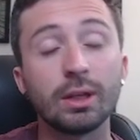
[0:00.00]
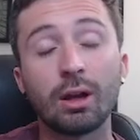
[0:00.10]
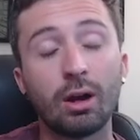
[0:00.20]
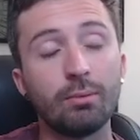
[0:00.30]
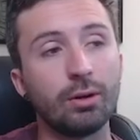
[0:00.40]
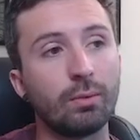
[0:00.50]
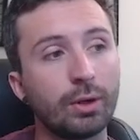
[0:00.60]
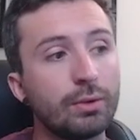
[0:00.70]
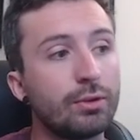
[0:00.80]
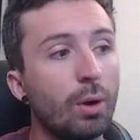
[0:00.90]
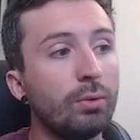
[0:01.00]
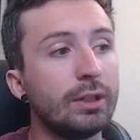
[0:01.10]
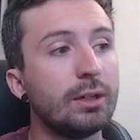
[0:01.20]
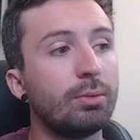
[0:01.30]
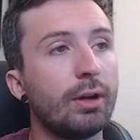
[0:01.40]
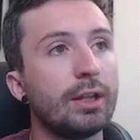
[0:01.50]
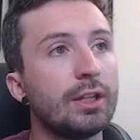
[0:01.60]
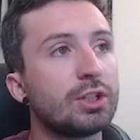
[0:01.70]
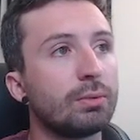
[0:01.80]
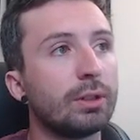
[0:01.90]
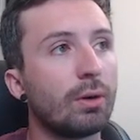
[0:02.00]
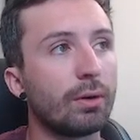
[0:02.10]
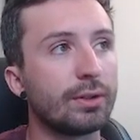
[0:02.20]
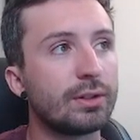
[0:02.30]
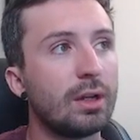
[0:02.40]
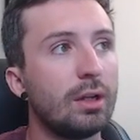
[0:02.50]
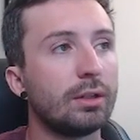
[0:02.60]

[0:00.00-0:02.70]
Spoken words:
combo where you don't need to play these 3 cards,